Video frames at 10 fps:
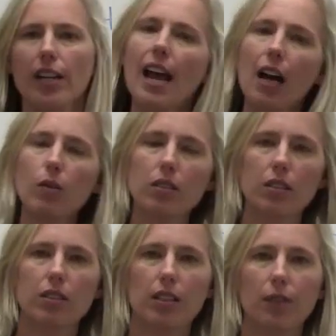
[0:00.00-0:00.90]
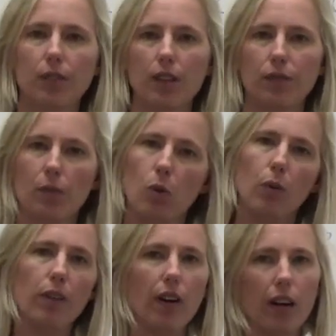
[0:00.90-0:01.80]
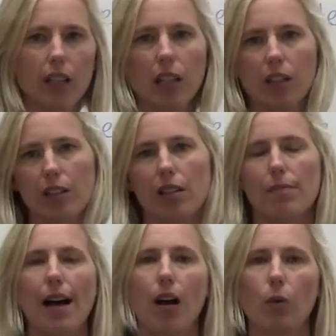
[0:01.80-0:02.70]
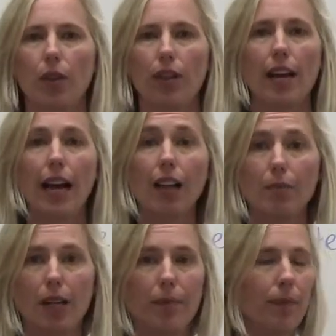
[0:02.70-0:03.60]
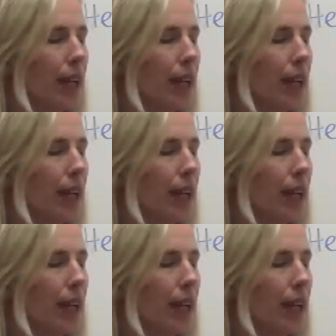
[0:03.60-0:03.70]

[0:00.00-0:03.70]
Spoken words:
And how is it different from what we've already learned about with an element?